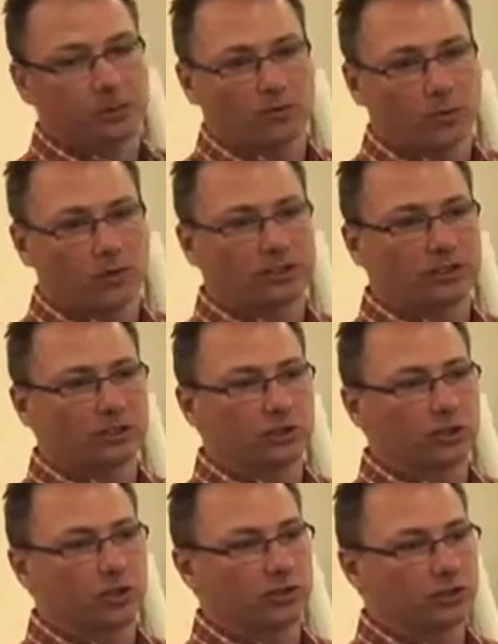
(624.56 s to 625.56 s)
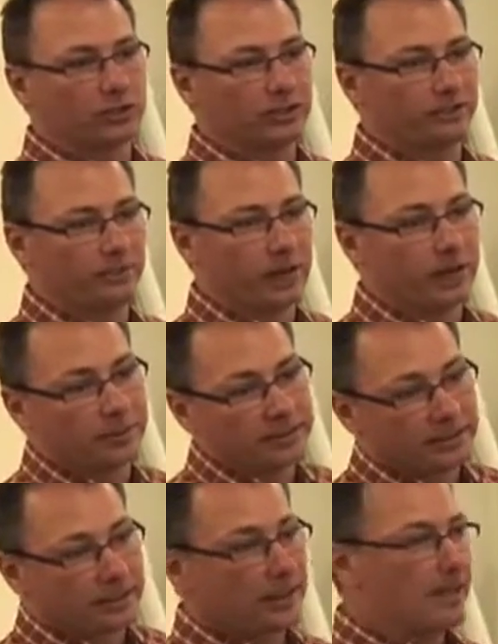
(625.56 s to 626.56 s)
before it's discharged to the
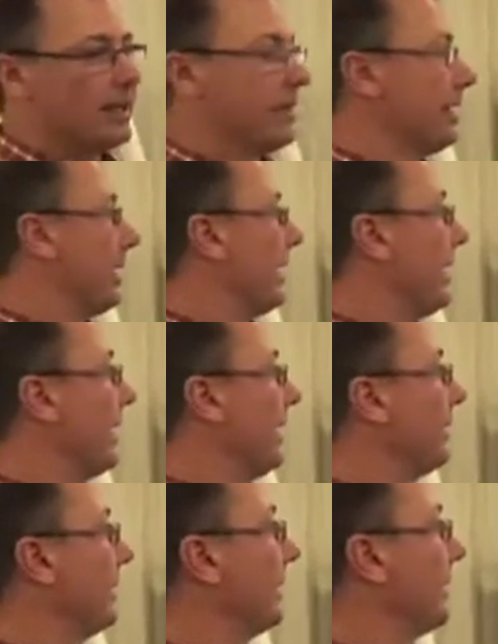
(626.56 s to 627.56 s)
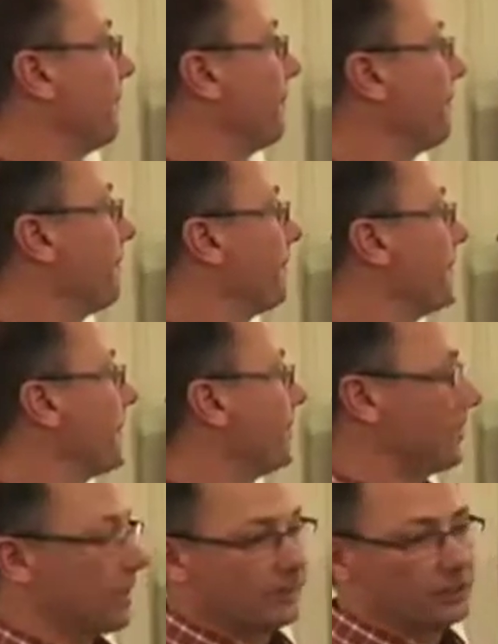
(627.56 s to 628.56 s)
environment. And
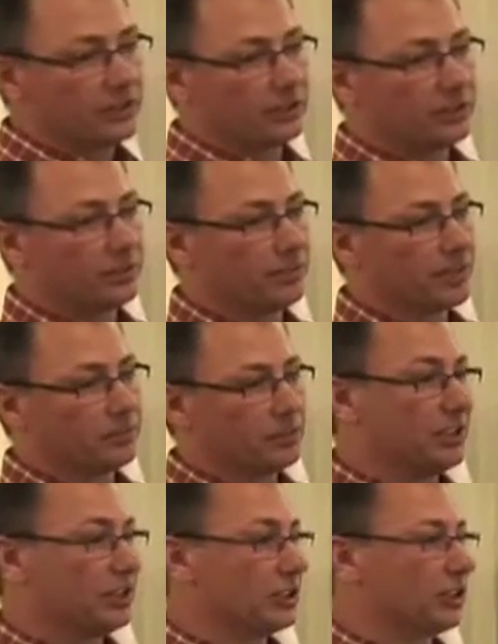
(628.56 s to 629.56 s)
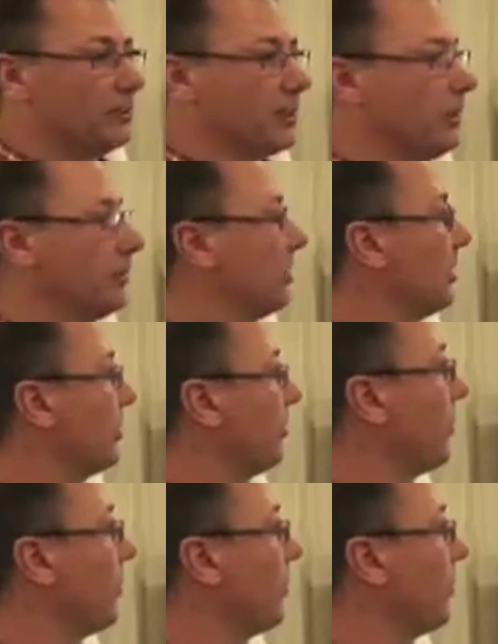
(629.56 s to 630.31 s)
sometimes it is, sometimes it isn't, sometimes it isn't